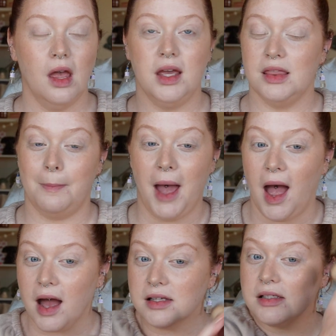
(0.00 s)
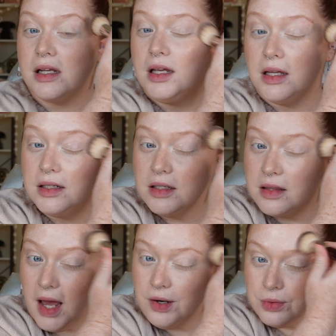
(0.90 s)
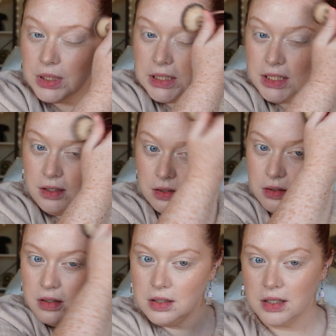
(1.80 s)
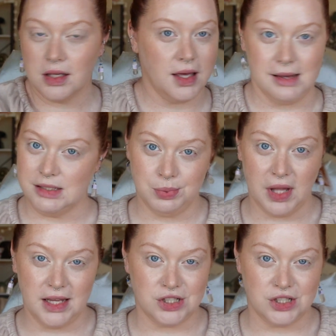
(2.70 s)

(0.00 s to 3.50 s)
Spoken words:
in the past, and that really came to play.